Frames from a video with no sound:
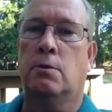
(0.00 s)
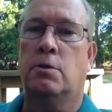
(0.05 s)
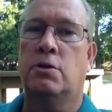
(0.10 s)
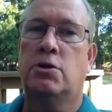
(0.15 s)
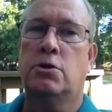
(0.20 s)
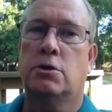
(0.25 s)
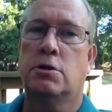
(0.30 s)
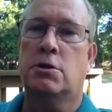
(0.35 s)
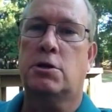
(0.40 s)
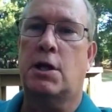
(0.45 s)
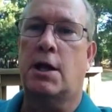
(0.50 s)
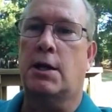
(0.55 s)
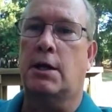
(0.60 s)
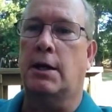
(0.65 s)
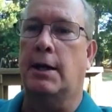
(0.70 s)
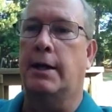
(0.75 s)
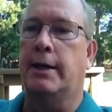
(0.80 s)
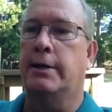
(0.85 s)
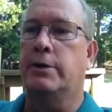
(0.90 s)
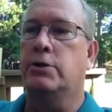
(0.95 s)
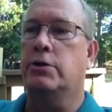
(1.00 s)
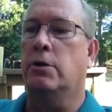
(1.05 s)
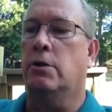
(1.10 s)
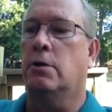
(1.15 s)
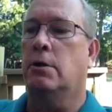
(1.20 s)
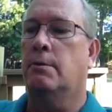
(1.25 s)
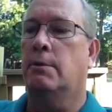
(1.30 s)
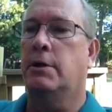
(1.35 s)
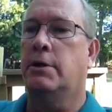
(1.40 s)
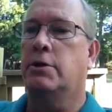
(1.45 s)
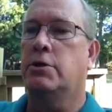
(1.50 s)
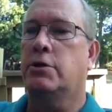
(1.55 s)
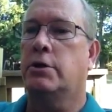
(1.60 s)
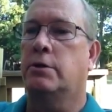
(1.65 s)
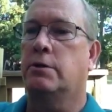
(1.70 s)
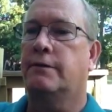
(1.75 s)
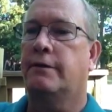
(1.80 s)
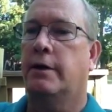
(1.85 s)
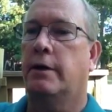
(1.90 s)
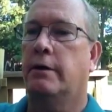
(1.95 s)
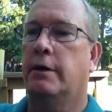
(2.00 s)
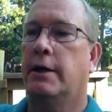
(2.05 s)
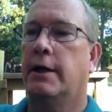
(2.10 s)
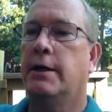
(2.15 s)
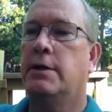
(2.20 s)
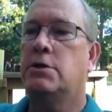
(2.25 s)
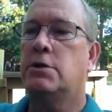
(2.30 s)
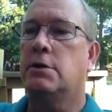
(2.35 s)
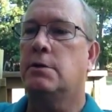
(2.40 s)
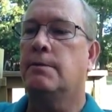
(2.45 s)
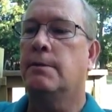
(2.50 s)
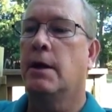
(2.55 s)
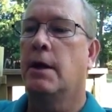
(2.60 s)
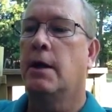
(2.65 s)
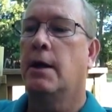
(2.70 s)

which looks like a line chart, but it shows variation.